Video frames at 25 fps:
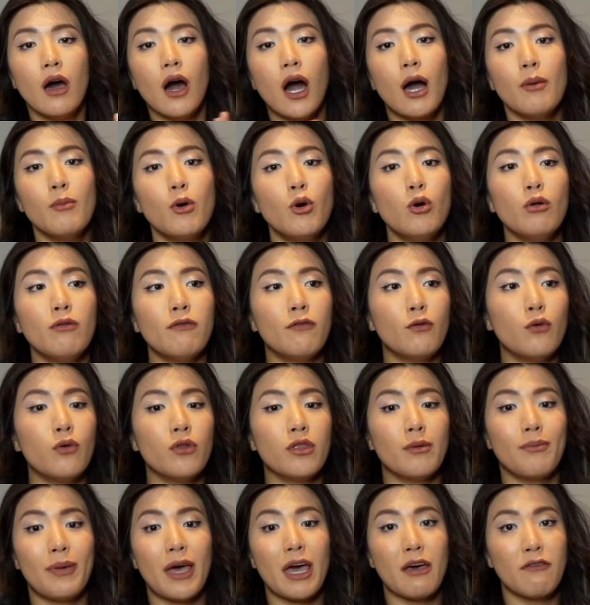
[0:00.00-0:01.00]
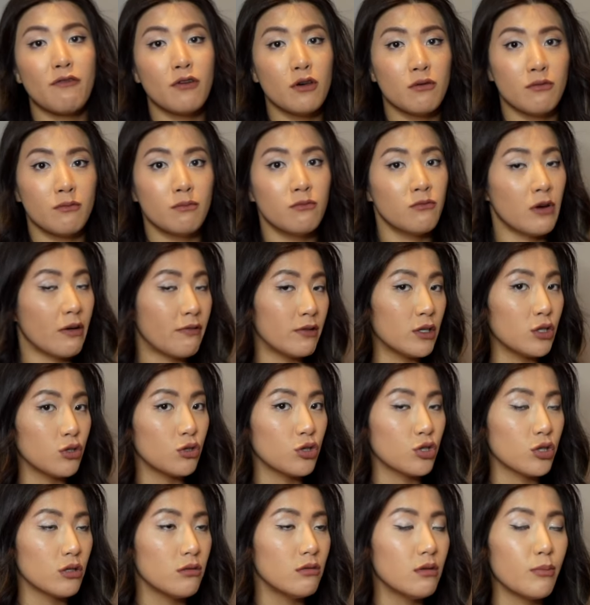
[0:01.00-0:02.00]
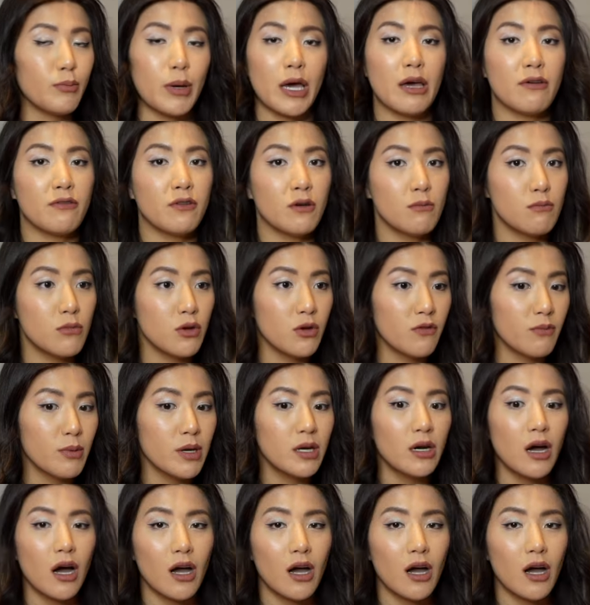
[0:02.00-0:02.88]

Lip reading: I'm all for the barefoot revolution, barefoot movement.